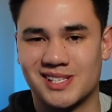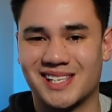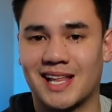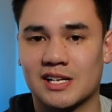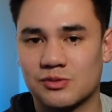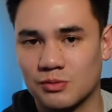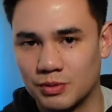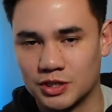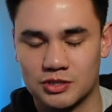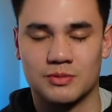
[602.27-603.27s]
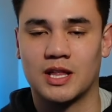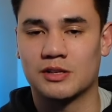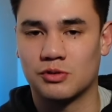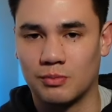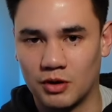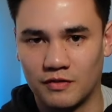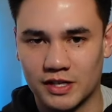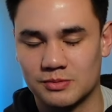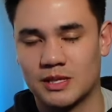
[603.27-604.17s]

And that's what pushes me. That's what motivates me.